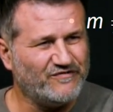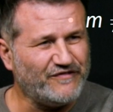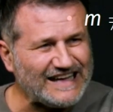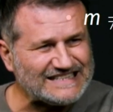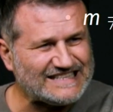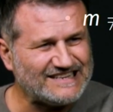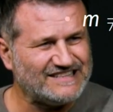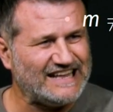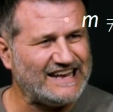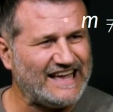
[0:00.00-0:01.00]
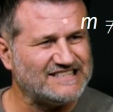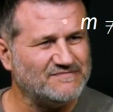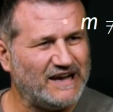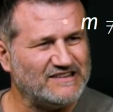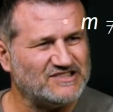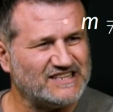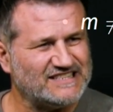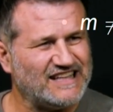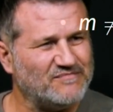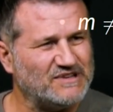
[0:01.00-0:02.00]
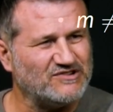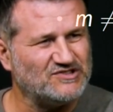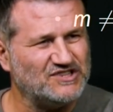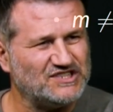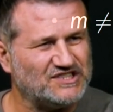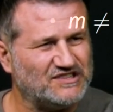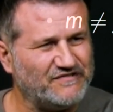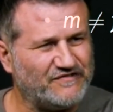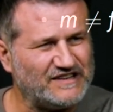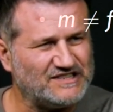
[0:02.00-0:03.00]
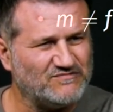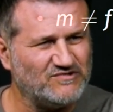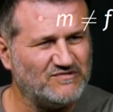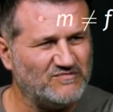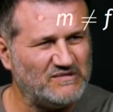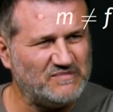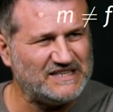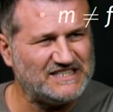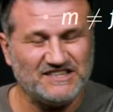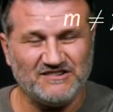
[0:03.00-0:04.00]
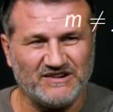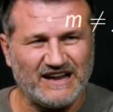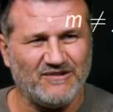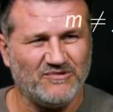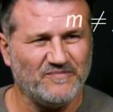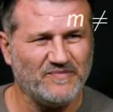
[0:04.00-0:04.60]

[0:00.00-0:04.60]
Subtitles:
faster than x minus x star, because this difference will be 0 now.